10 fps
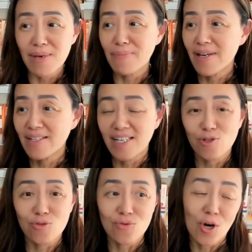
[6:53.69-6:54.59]
Maybe I need
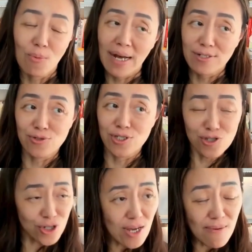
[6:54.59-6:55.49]
to go back to the
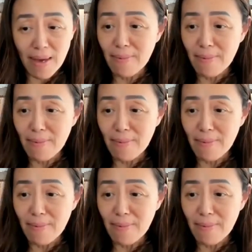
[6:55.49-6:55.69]
gym.